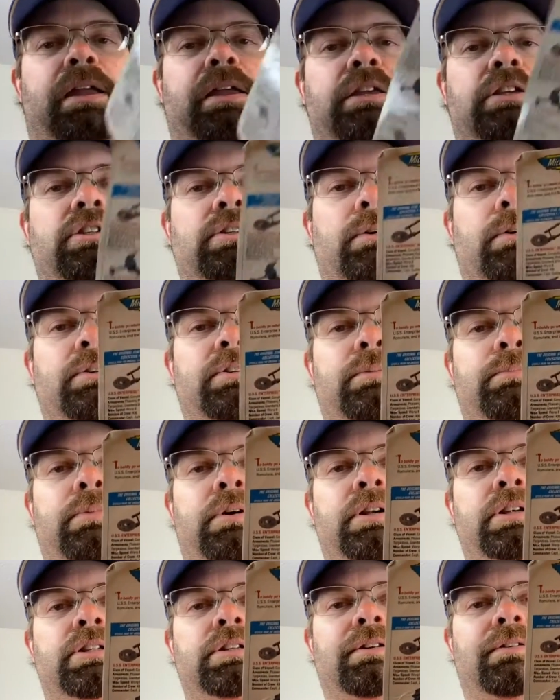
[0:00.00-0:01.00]
it shows a
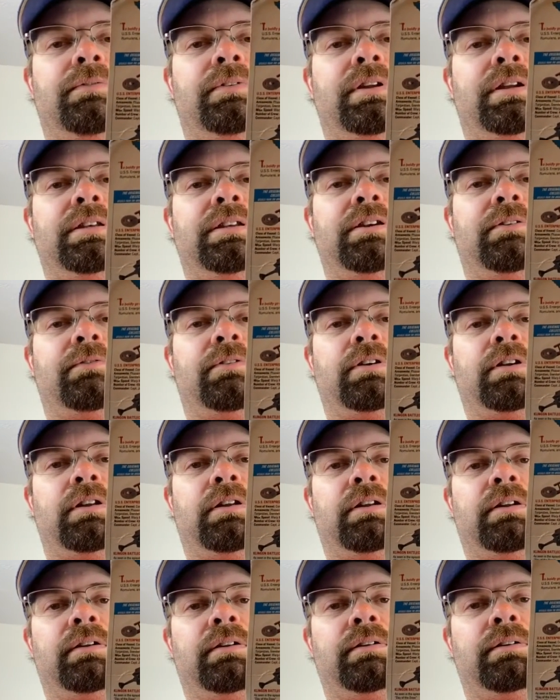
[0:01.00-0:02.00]
bunch of the different
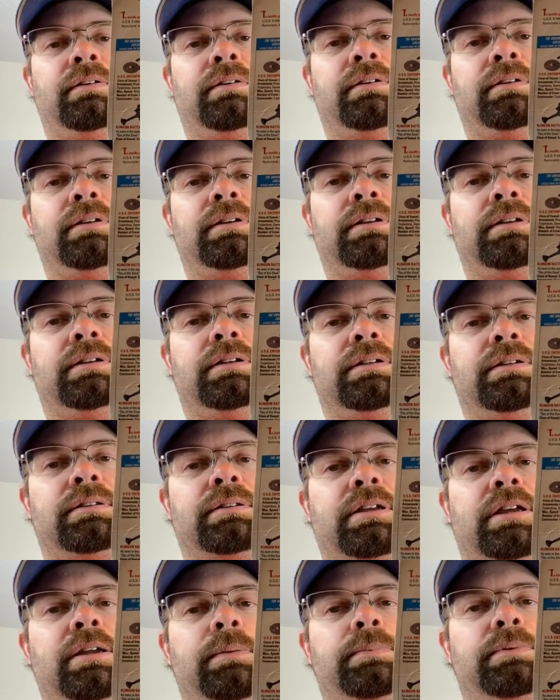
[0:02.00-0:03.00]

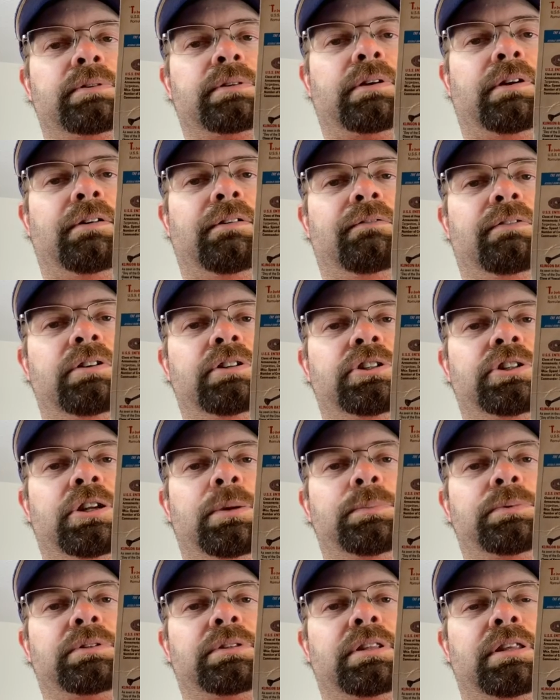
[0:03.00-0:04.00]
types of
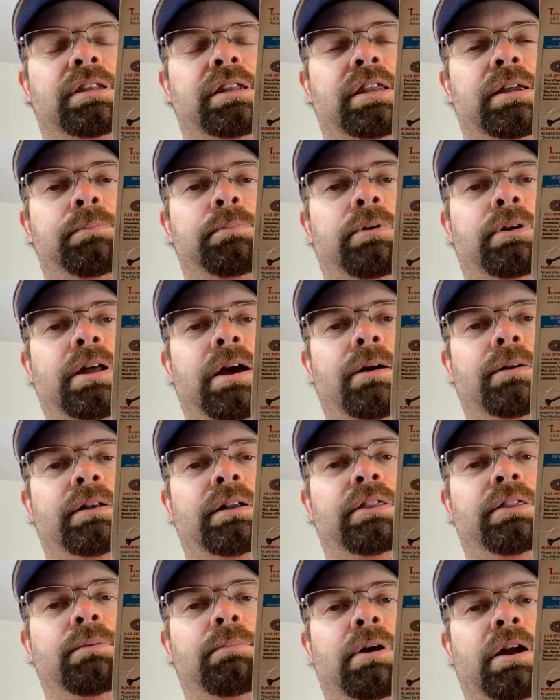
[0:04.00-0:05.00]
ships that they put out
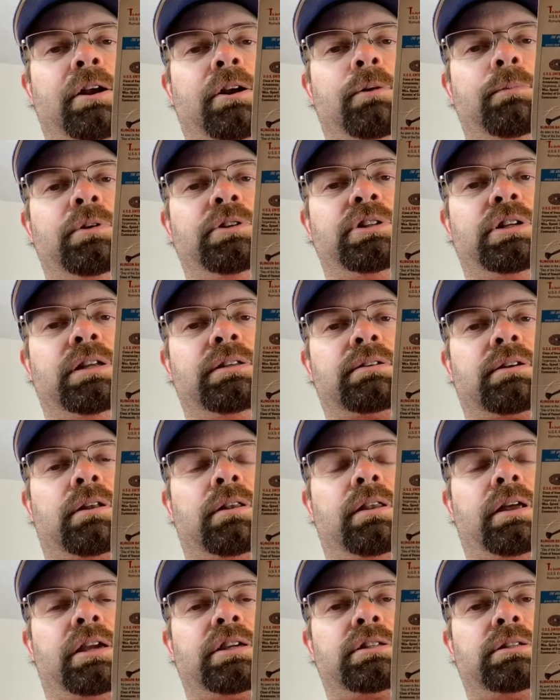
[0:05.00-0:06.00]
in the Micro Machines
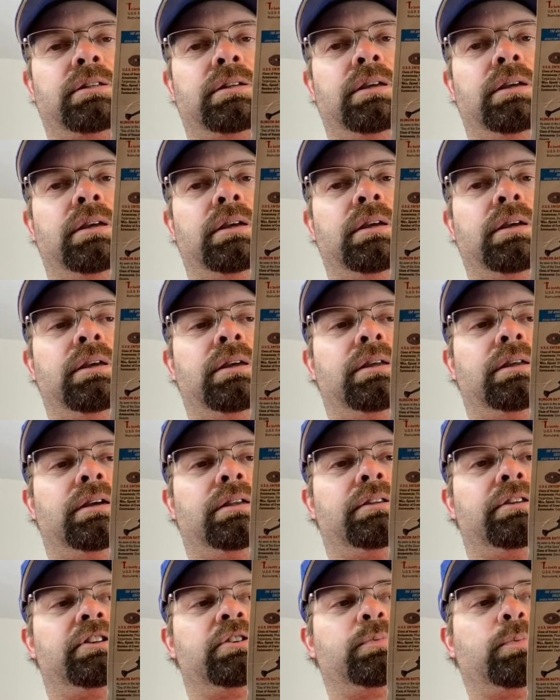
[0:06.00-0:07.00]
collection
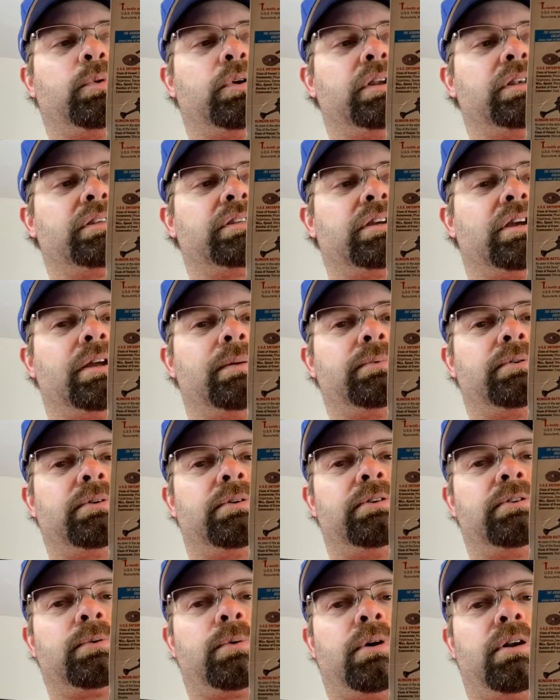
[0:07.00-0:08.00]
at this point in time. So
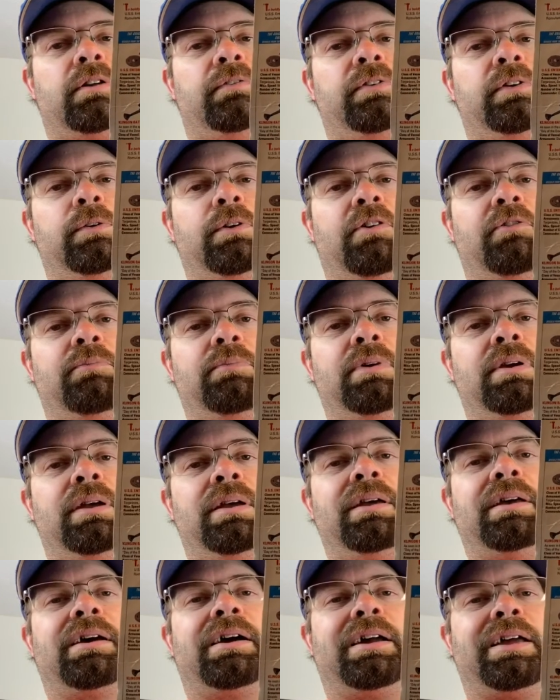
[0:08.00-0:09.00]
there's quite a few of them.
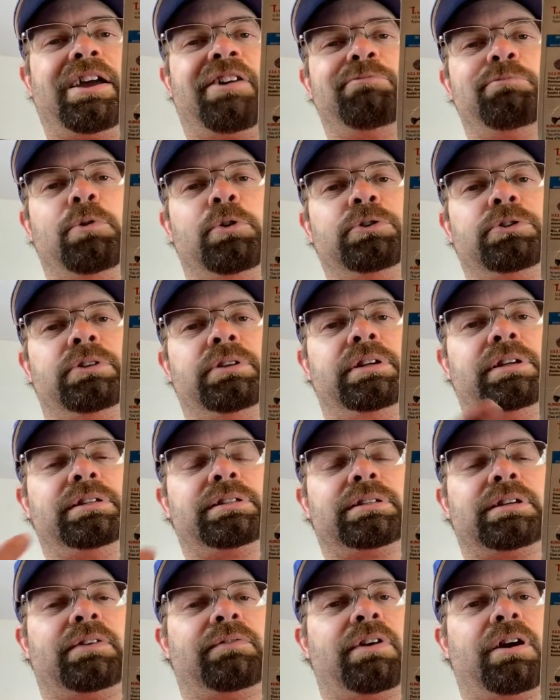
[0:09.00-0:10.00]
I have most of
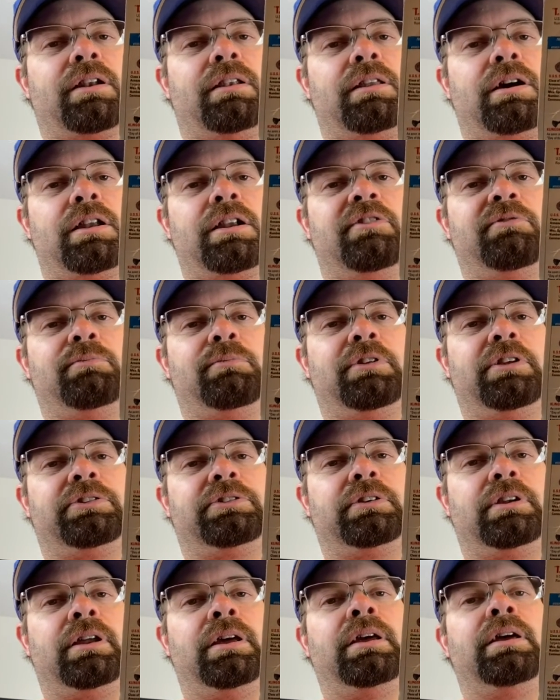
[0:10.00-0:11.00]
these. I've got a lot of them
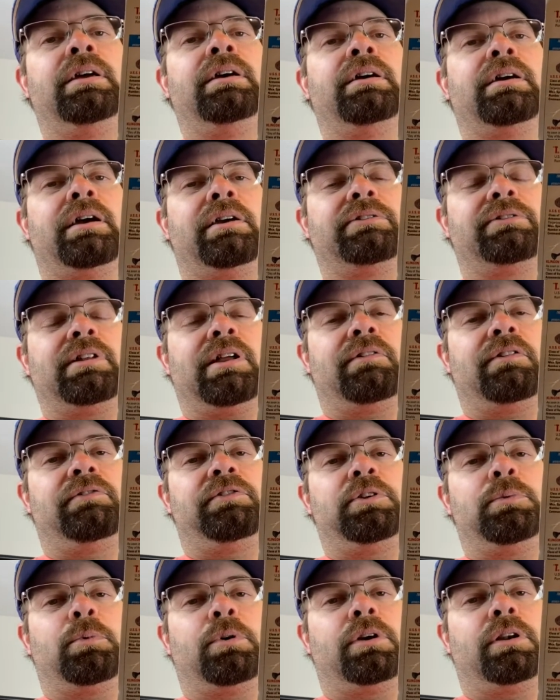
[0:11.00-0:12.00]
listed. I still have a
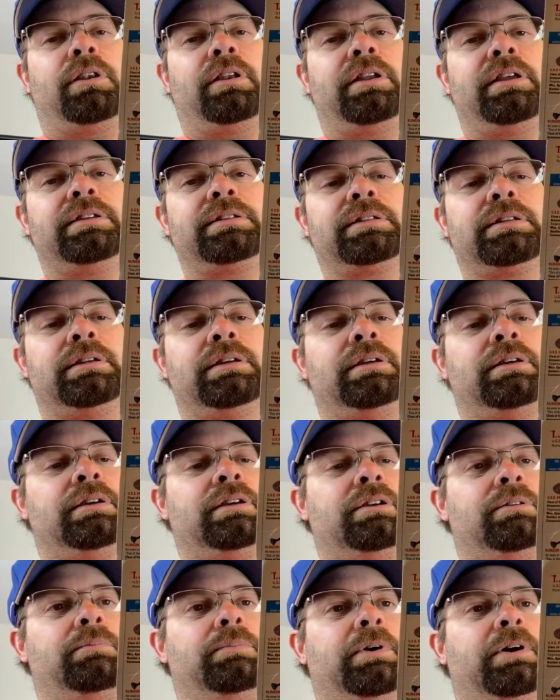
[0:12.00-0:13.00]
few more to list.
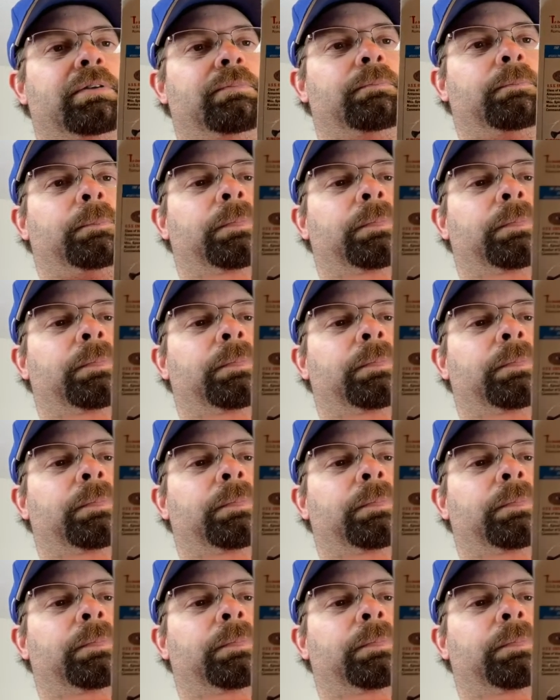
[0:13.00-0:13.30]
But